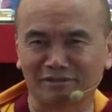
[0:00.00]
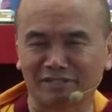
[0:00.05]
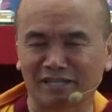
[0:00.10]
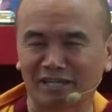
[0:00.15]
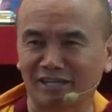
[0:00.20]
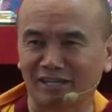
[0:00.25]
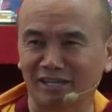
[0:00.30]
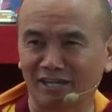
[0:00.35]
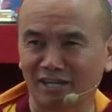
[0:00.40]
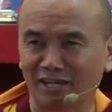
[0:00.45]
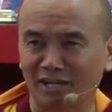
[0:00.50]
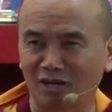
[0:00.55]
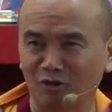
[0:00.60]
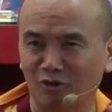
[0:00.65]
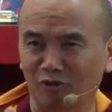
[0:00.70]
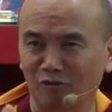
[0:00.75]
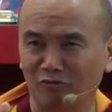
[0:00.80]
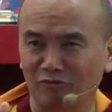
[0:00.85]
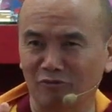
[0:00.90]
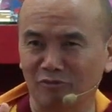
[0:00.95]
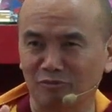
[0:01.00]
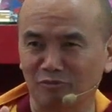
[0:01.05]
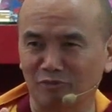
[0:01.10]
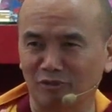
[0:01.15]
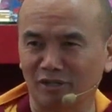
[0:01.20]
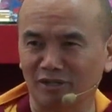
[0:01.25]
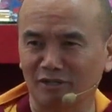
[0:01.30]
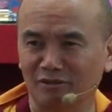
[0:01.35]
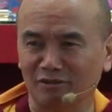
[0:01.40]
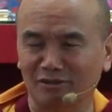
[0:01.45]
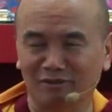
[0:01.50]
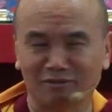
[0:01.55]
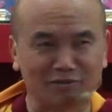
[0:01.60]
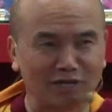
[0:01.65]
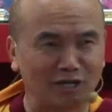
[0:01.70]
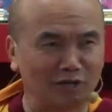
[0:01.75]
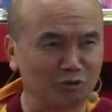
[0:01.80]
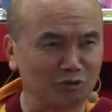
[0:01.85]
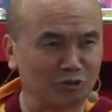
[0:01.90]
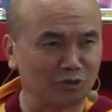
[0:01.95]
checking how
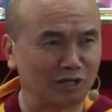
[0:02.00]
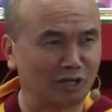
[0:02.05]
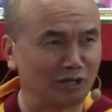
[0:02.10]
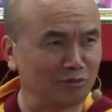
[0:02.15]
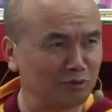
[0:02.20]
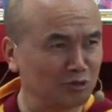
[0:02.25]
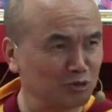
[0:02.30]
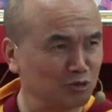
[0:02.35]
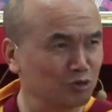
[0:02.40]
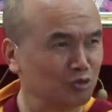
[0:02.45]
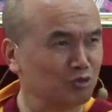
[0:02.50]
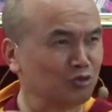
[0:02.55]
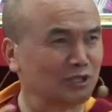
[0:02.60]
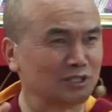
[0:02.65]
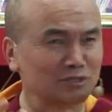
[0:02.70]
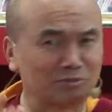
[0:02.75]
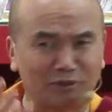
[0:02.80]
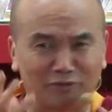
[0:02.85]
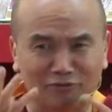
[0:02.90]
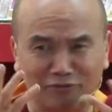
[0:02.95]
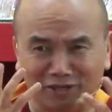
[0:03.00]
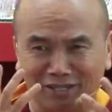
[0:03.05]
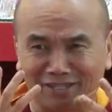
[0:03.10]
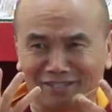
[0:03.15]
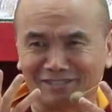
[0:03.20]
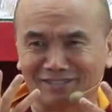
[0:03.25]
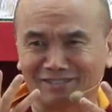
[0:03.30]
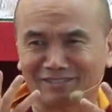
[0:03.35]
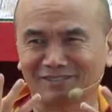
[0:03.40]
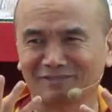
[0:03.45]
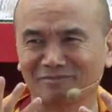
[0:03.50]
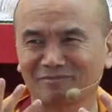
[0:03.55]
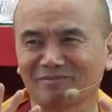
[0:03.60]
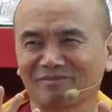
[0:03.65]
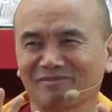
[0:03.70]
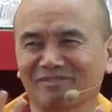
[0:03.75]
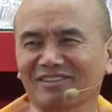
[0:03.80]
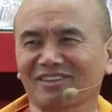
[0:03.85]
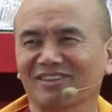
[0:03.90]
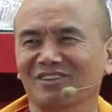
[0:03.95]
much you trust my face.
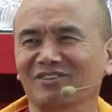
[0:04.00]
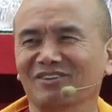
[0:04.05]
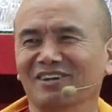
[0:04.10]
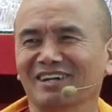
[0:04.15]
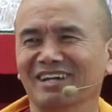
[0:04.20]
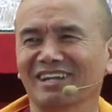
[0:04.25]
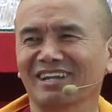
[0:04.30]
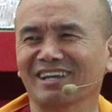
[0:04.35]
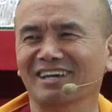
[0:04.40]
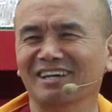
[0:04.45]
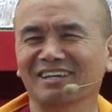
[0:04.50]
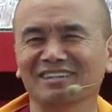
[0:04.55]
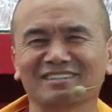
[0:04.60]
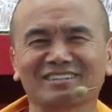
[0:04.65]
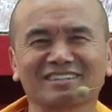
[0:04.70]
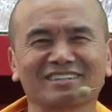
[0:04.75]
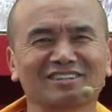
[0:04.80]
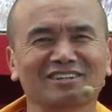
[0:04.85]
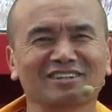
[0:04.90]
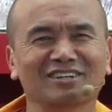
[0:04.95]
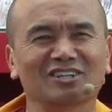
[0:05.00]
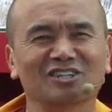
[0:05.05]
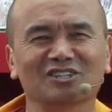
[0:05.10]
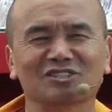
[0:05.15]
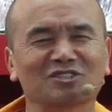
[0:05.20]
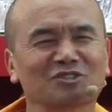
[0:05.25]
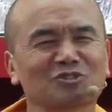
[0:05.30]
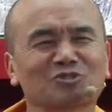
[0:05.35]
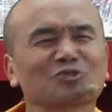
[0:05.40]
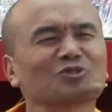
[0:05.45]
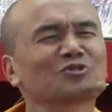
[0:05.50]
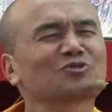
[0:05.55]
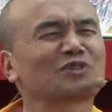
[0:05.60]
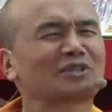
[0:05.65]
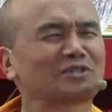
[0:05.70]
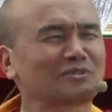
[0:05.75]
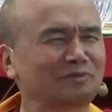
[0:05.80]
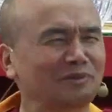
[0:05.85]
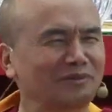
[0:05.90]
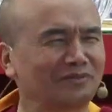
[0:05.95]
You're getting it? So don't
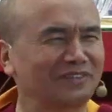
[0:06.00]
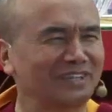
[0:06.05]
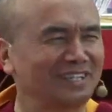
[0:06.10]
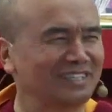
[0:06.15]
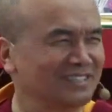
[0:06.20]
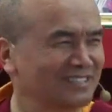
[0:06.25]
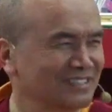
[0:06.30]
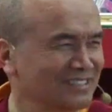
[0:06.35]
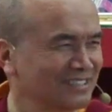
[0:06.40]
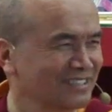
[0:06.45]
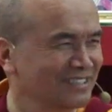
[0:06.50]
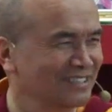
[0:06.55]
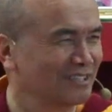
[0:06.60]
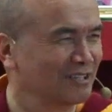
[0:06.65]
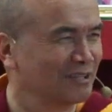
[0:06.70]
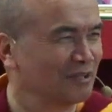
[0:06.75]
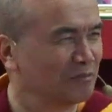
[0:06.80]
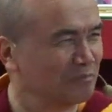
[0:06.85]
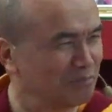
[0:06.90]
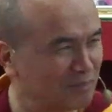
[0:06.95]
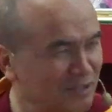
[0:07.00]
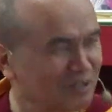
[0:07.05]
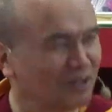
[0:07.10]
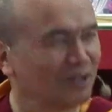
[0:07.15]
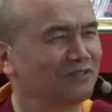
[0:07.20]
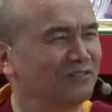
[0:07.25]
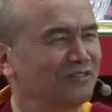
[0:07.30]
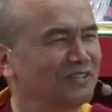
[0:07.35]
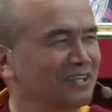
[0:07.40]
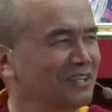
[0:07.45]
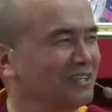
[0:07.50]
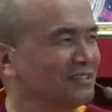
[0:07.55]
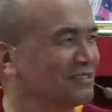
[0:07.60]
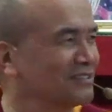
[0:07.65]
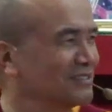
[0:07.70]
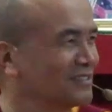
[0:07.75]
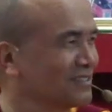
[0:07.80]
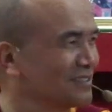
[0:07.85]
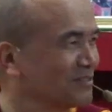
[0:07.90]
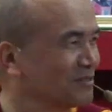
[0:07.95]
trust my face. Be
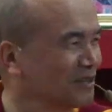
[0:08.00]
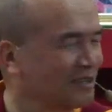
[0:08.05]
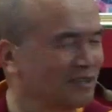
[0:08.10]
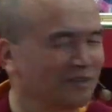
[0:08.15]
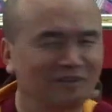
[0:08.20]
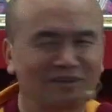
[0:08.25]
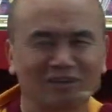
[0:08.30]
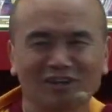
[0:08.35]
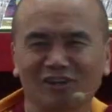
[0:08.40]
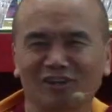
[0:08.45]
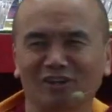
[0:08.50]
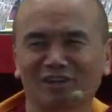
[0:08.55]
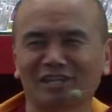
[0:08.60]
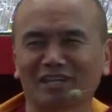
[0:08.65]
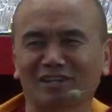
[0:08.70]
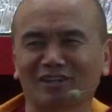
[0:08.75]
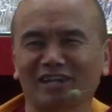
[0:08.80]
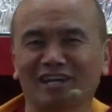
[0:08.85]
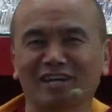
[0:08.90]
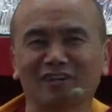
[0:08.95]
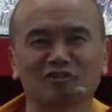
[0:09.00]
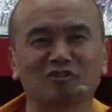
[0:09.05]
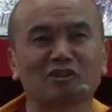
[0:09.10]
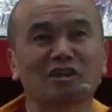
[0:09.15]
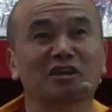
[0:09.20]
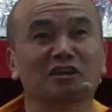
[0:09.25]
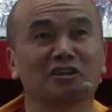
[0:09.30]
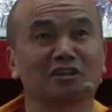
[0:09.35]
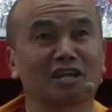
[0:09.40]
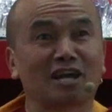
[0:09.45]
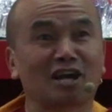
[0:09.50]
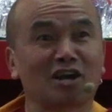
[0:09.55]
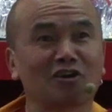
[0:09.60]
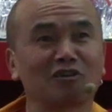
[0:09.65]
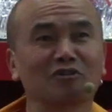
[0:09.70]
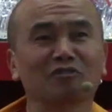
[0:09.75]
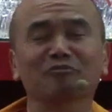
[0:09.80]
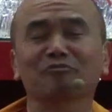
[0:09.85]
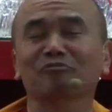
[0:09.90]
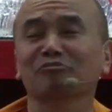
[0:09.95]
confident. Are you glad?
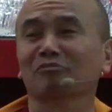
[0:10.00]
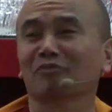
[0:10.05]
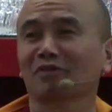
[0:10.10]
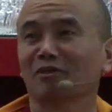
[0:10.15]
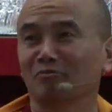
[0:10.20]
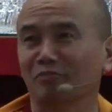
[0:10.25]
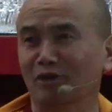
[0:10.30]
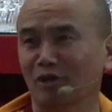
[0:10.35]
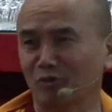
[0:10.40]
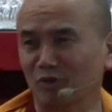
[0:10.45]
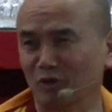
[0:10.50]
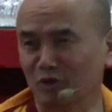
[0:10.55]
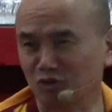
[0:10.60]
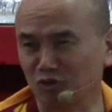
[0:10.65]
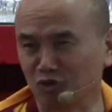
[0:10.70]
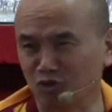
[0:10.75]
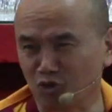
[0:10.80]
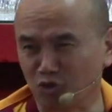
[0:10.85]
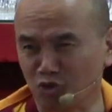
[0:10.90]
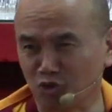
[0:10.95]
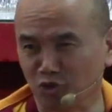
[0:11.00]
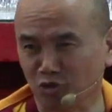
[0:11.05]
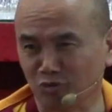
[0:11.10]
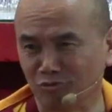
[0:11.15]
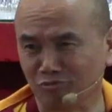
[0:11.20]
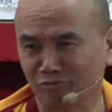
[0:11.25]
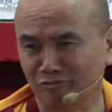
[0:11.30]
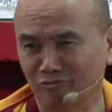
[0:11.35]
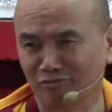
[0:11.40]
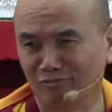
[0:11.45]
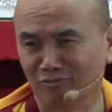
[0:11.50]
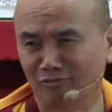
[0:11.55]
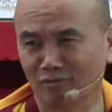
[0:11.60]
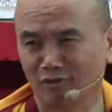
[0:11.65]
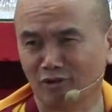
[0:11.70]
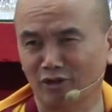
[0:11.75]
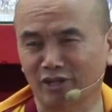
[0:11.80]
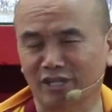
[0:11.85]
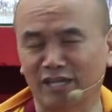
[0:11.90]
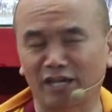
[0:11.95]
Now, my question to you.
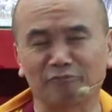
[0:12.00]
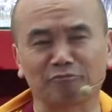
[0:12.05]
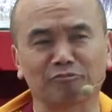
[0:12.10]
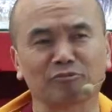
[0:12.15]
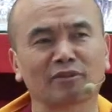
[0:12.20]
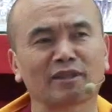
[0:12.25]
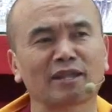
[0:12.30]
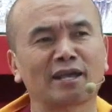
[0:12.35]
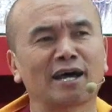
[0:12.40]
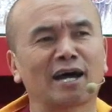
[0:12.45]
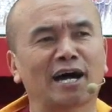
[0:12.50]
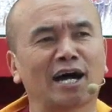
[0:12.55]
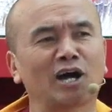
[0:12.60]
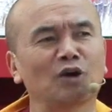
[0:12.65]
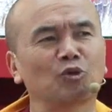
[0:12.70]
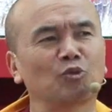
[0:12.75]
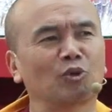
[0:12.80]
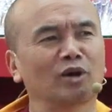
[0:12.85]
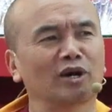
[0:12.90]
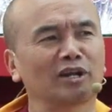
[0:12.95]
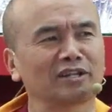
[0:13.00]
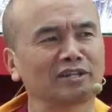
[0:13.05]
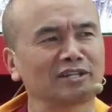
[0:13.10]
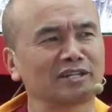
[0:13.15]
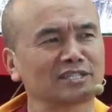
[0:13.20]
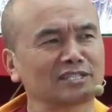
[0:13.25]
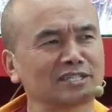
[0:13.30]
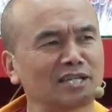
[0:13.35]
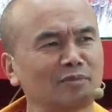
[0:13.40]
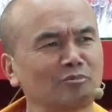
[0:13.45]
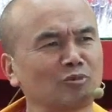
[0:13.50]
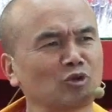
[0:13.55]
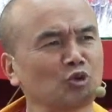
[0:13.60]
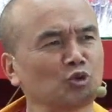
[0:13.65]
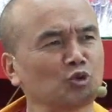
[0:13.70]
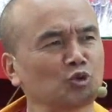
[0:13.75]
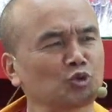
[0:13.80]
Okay, I want an example